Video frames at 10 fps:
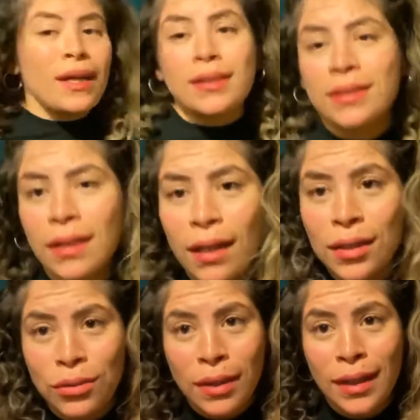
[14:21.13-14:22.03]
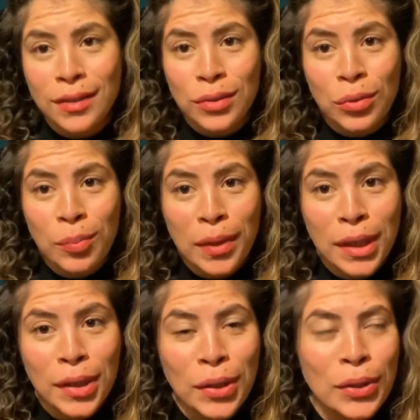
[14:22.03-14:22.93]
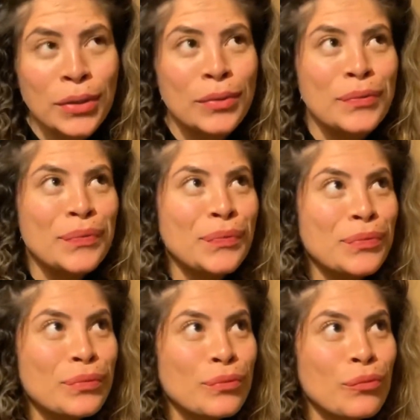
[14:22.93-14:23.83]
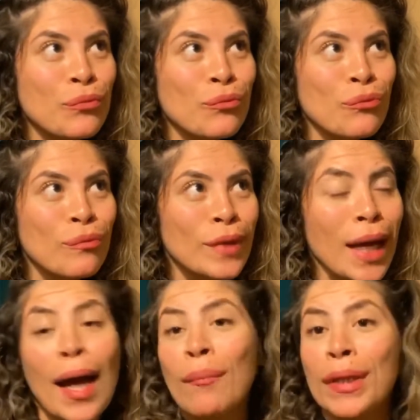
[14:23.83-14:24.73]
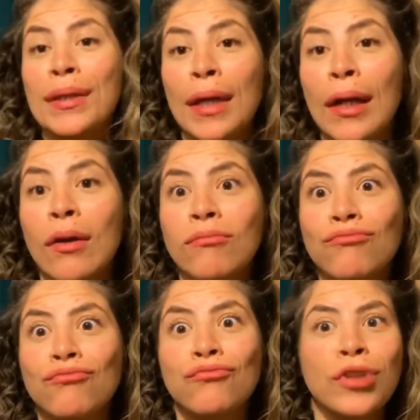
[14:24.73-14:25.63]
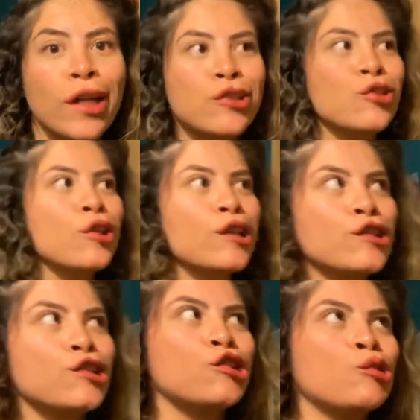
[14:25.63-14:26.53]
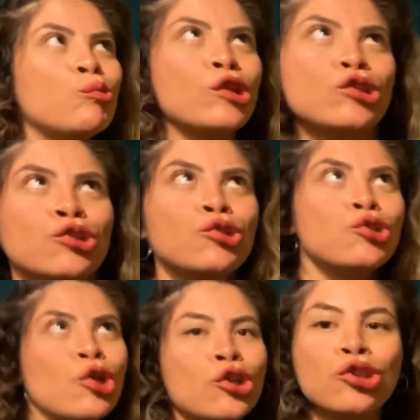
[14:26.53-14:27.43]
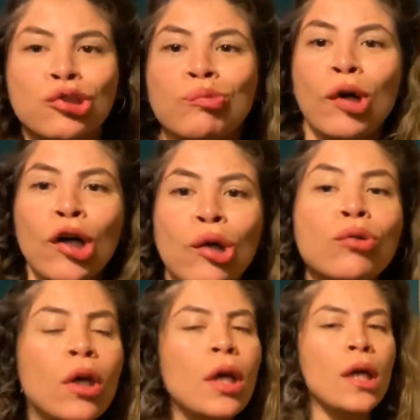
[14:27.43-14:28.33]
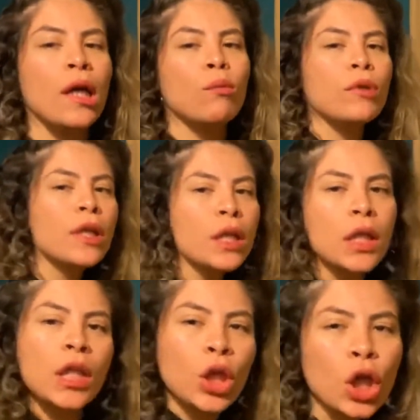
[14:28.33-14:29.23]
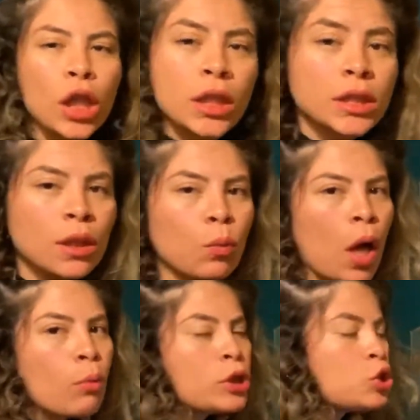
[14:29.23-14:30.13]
Stuck, You Get Stupid. I've been there. Okay, so let's see what he talks about, and we're gonna, you know, listen while we do